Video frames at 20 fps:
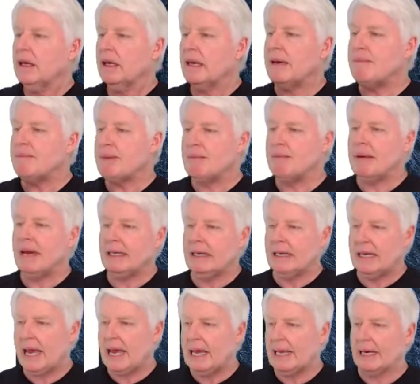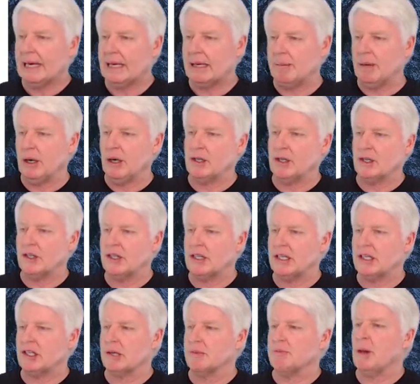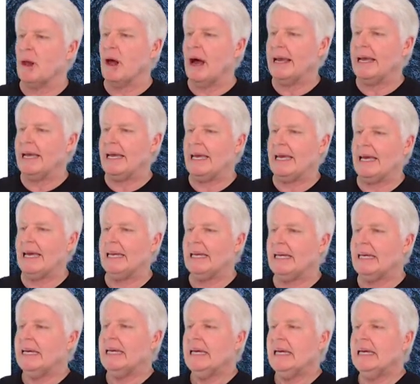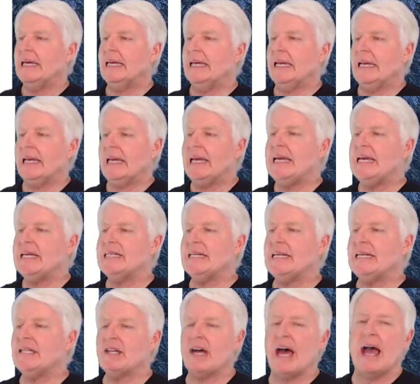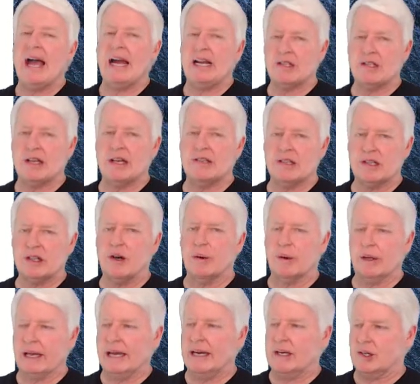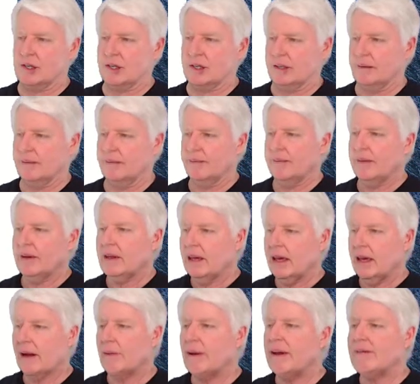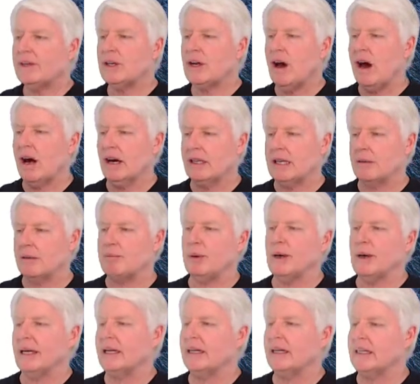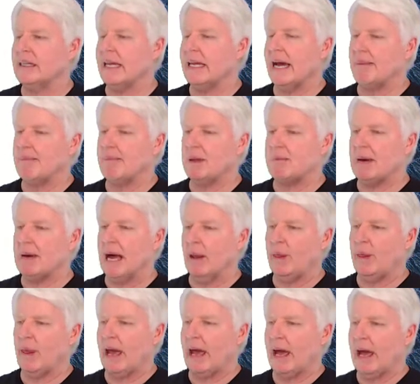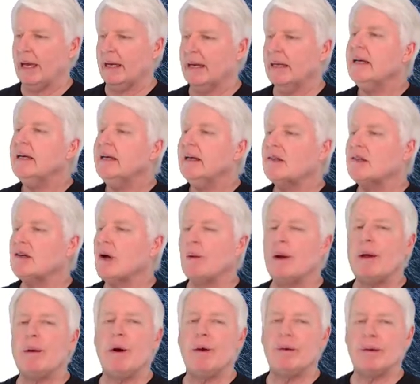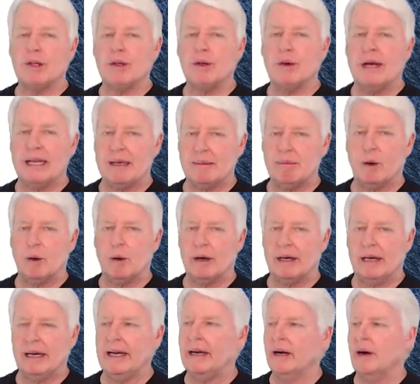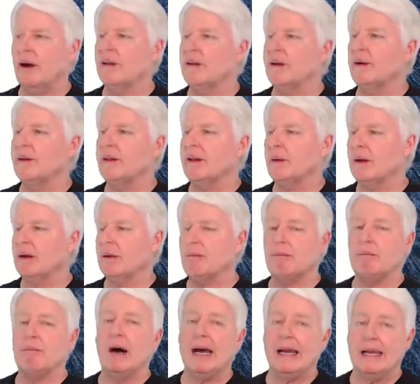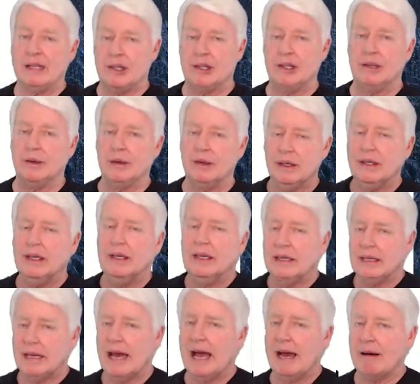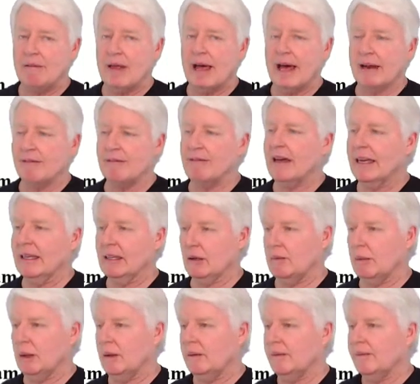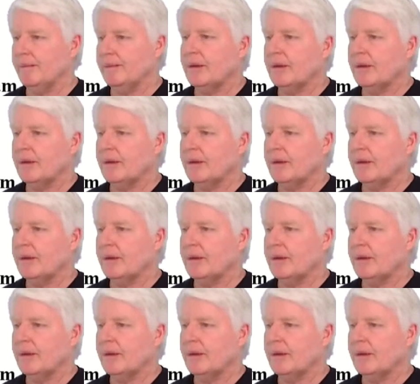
Keep and maintain an emergency supply kit in an easy-to-access location. And we've talked in pretty good depth about that, so we won't do any more here other than to remind you to have that available.